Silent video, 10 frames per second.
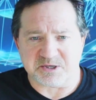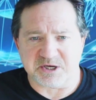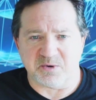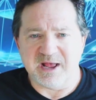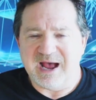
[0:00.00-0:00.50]

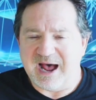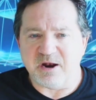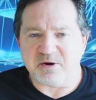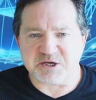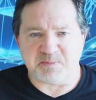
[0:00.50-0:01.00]
So I
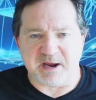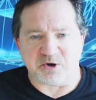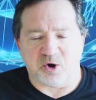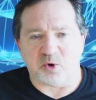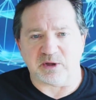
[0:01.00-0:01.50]
don't expect a
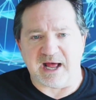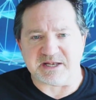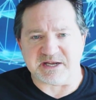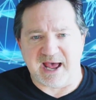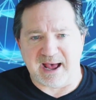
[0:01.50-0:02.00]
whole
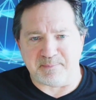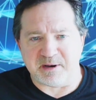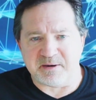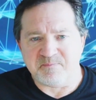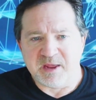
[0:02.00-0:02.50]
lot to happen,